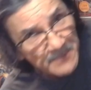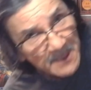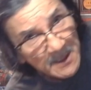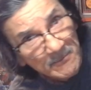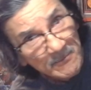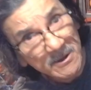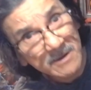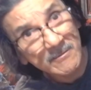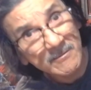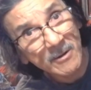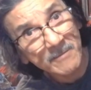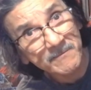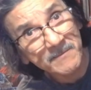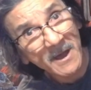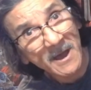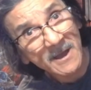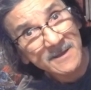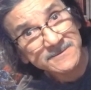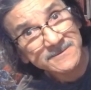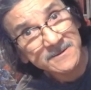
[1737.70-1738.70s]
One more
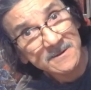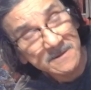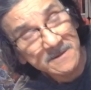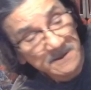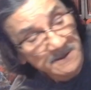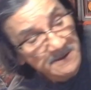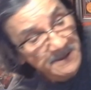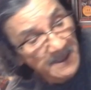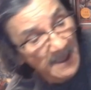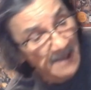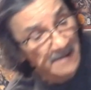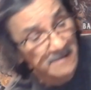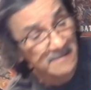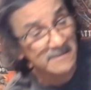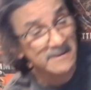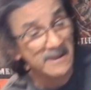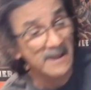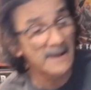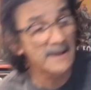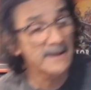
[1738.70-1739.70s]
box to look at,
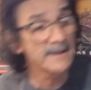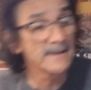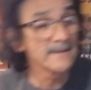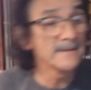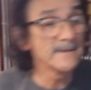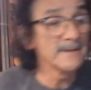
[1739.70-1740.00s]
okay?